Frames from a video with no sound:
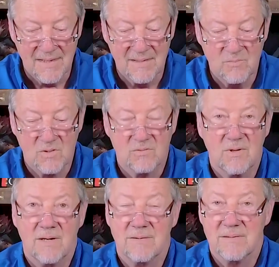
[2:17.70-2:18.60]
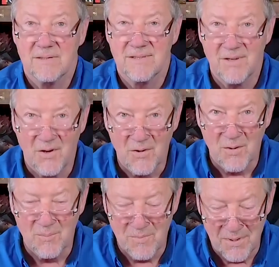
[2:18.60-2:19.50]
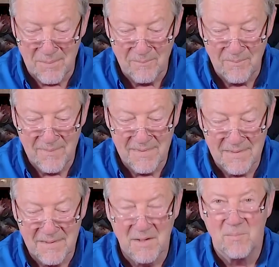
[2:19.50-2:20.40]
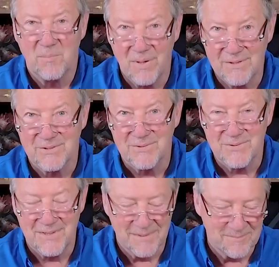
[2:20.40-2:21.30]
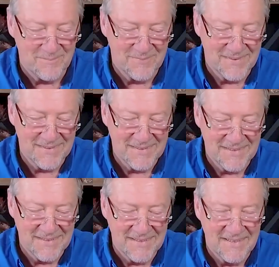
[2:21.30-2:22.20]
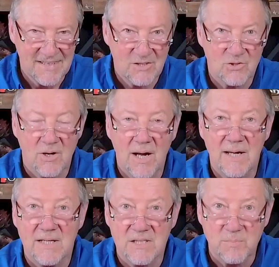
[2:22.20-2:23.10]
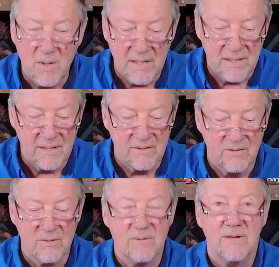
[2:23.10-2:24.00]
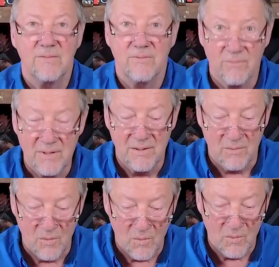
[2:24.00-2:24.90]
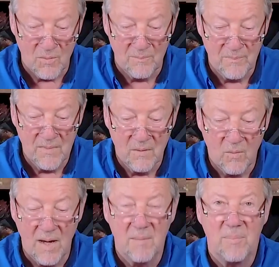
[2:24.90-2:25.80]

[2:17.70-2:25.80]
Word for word: and was rather alarmed and puzzled. Try explaining to a three year old why